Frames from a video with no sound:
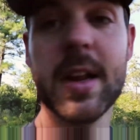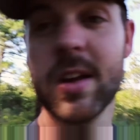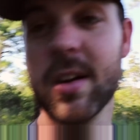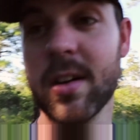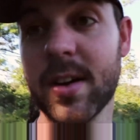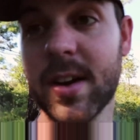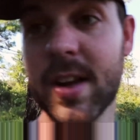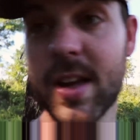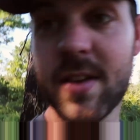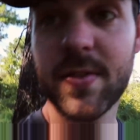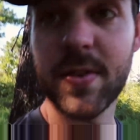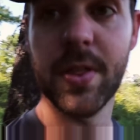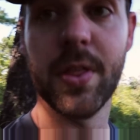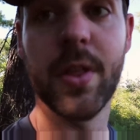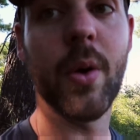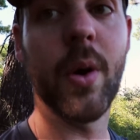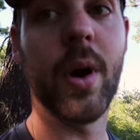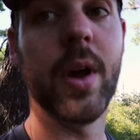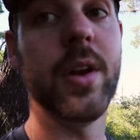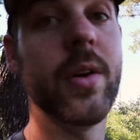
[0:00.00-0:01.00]
here, even
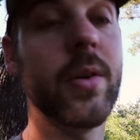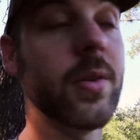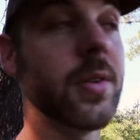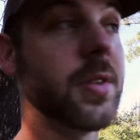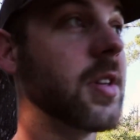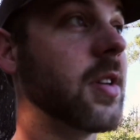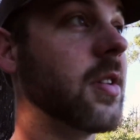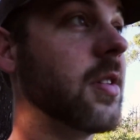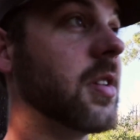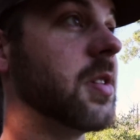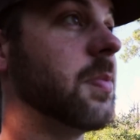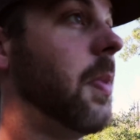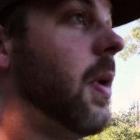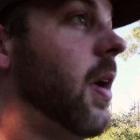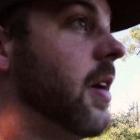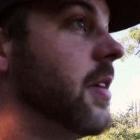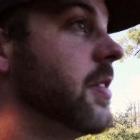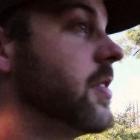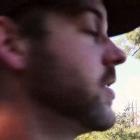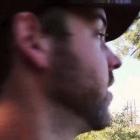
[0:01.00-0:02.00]
though I know it's a good
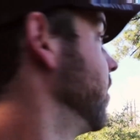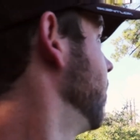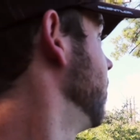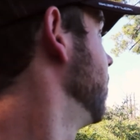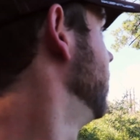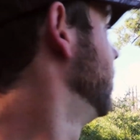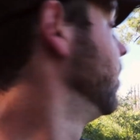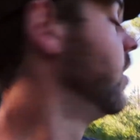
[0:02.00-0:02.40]
spot. So